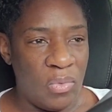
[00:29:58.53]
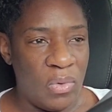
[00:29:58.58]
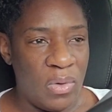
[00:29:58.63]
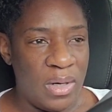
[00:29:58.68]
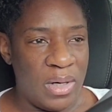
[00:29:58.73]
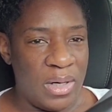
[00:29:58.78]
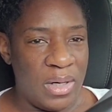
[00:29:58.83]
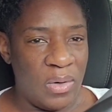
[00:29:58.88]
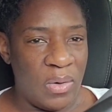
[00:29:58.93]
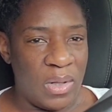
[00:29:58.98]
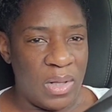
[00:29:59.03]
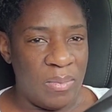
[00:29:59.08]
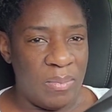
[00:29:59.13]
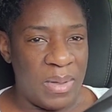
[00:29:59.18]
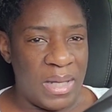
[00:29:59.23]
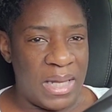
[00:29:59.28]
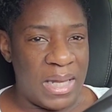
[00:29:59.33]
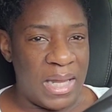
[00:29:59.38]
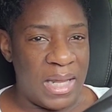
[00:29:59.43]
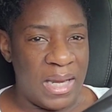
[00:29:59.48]
or the
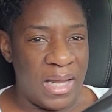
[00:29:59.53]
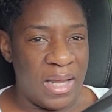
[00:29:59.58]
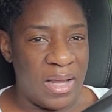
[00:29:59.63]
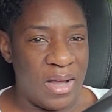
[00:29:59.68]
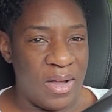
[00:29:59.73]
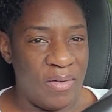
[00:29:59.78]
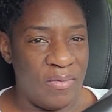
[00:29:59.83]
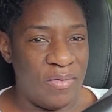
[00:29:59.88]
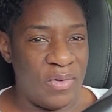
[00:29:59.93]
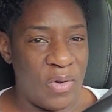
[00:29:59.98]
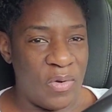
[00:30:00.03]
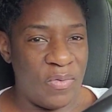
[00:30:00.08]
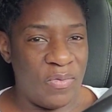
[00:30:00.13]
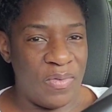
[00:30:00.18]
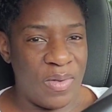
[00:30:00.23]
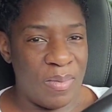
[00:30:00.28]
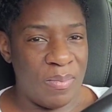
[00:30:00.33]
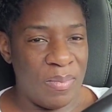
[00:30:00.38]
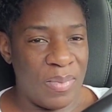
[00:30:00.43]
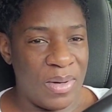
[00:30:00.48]
beginning of
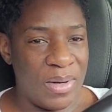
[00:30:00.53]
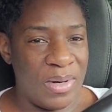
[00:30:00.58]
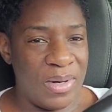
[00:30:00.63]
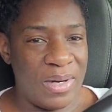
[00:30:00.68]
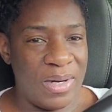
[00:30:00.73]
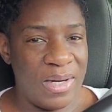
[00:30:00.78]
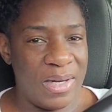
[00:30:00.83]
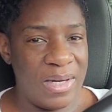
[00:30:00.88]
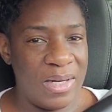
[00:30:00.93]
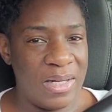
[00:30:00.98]
November.